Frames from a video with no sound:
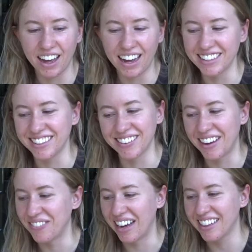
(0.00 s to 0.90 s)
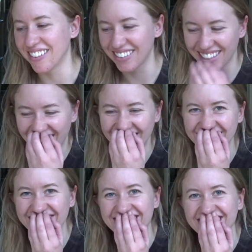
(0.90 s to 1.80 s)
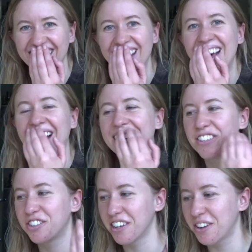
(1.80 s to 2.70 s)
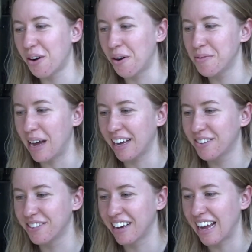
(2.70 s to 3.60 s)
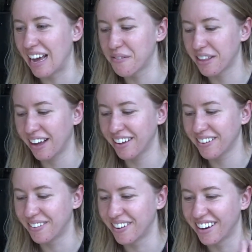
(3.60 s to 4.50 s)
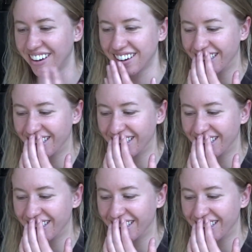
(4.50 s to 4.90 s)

I don't have either of those. Should I call back when I have that, or?